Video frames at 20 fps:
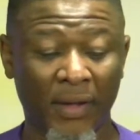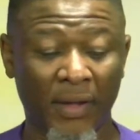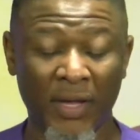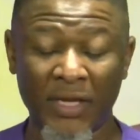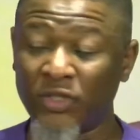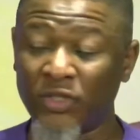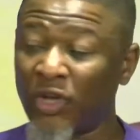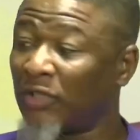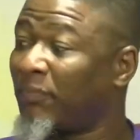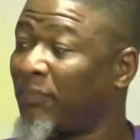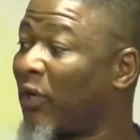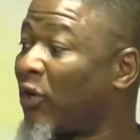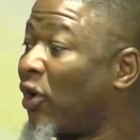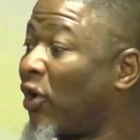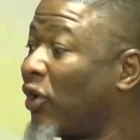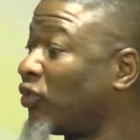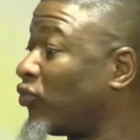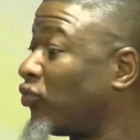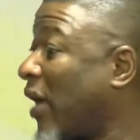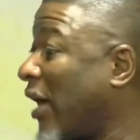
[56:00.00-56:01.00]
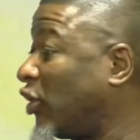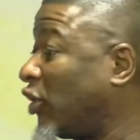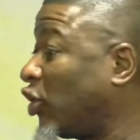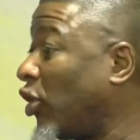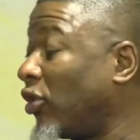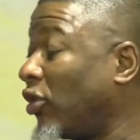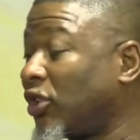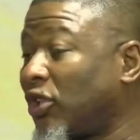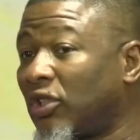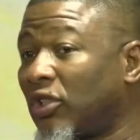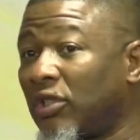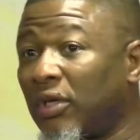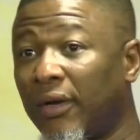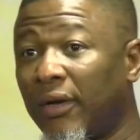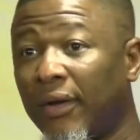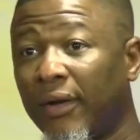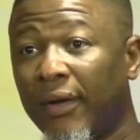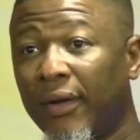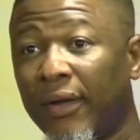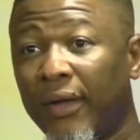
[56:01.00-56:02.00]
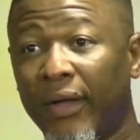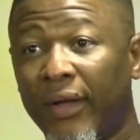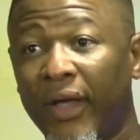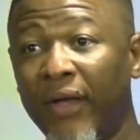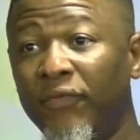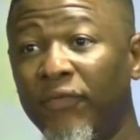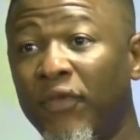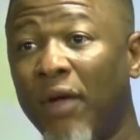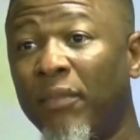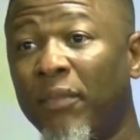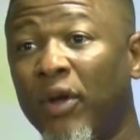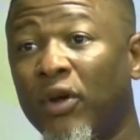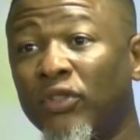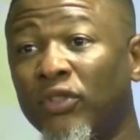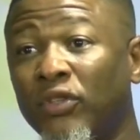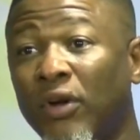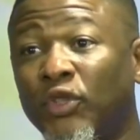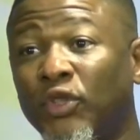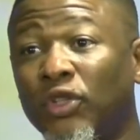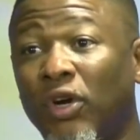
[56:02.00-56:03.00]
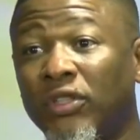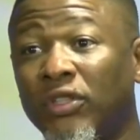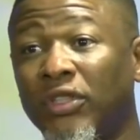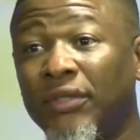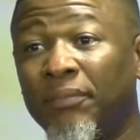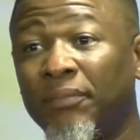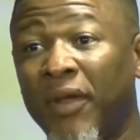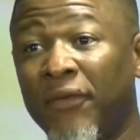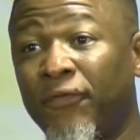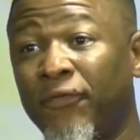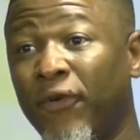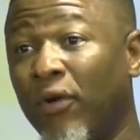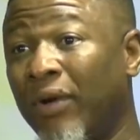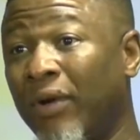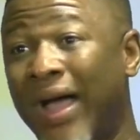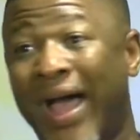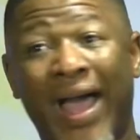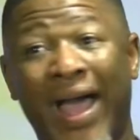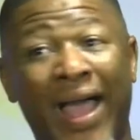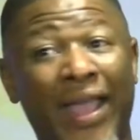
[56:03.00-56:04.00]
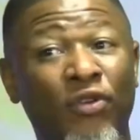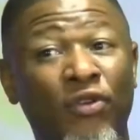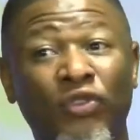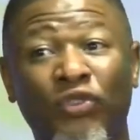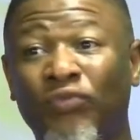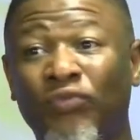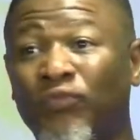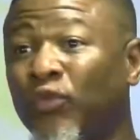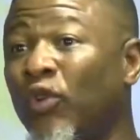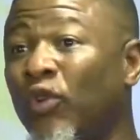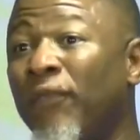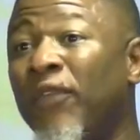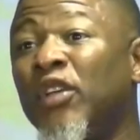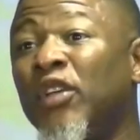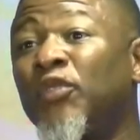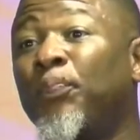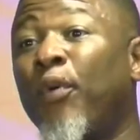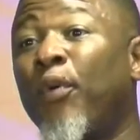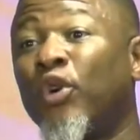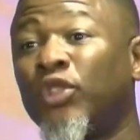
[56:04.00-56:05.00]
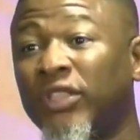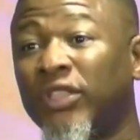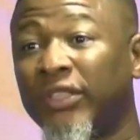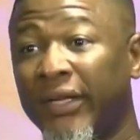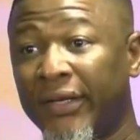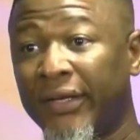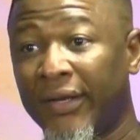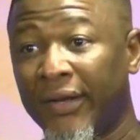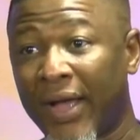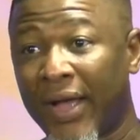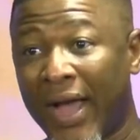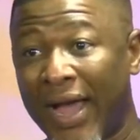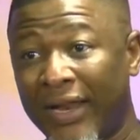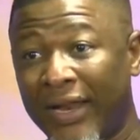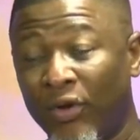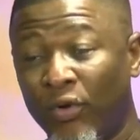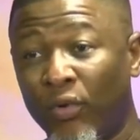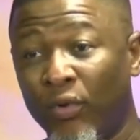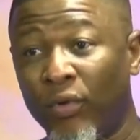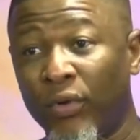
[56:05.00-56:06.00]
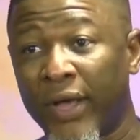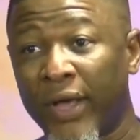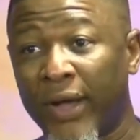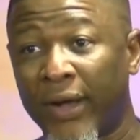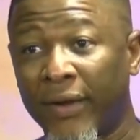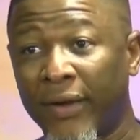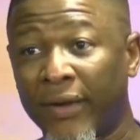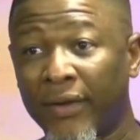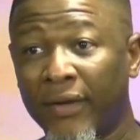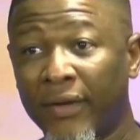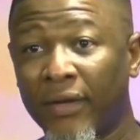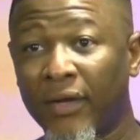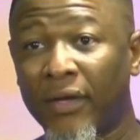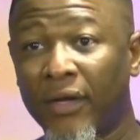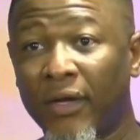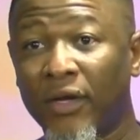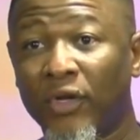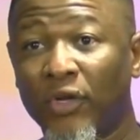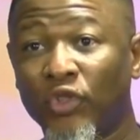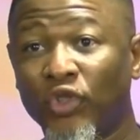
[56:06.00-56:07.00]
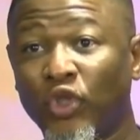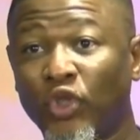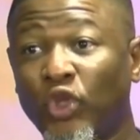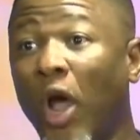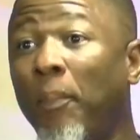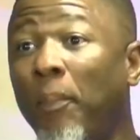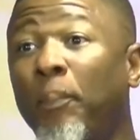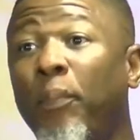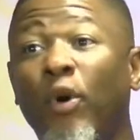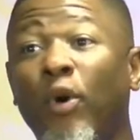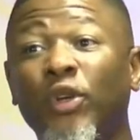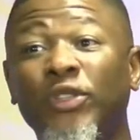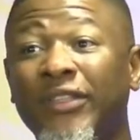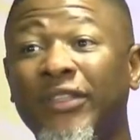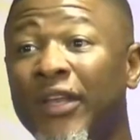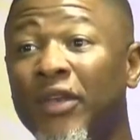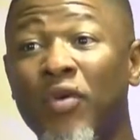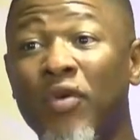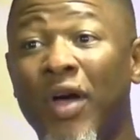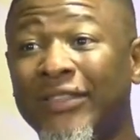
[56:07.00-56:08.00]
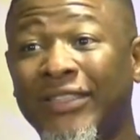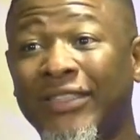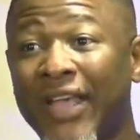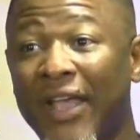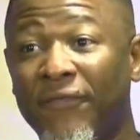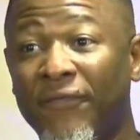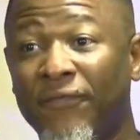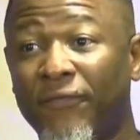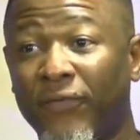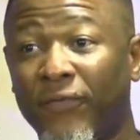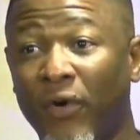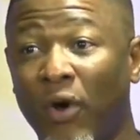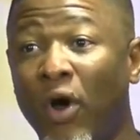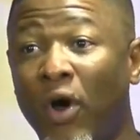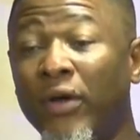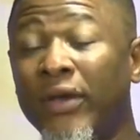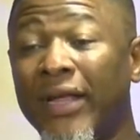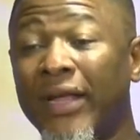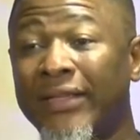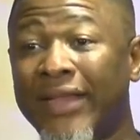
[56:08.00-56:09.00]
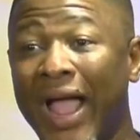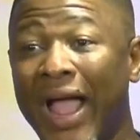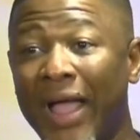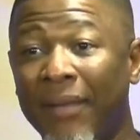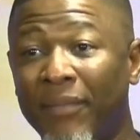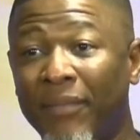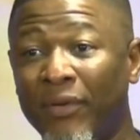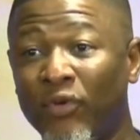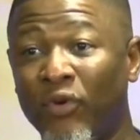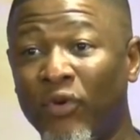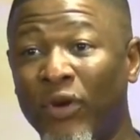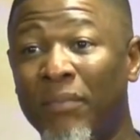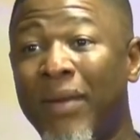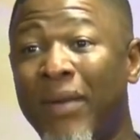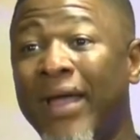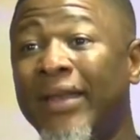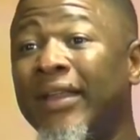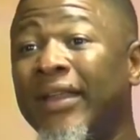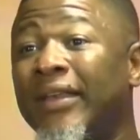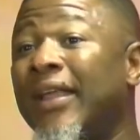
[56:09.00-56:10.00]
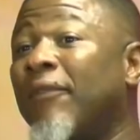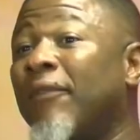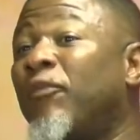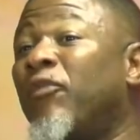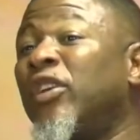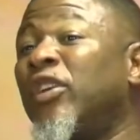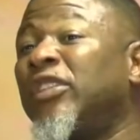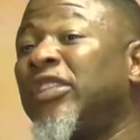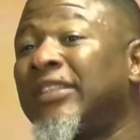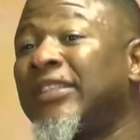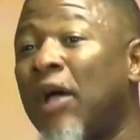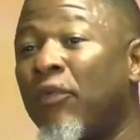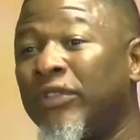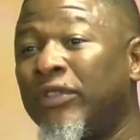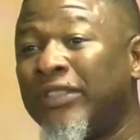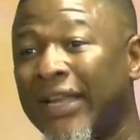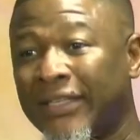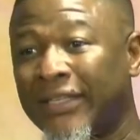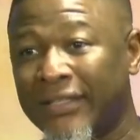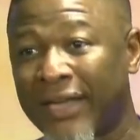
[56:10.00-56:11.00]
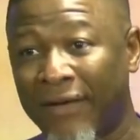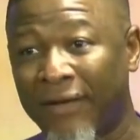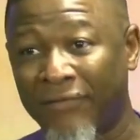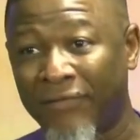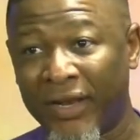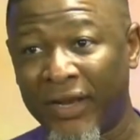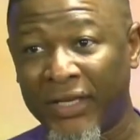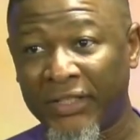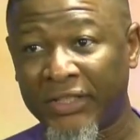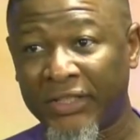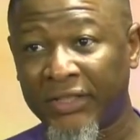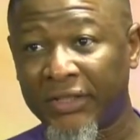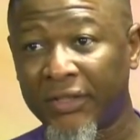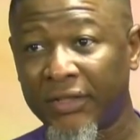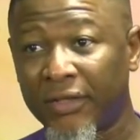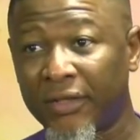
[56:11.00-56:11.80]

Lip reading: it's just because we are church. If not because of church, before I used people's posting. Hallelujah. Stop posting yourself all the time. You're reminding the witches and wizards in your village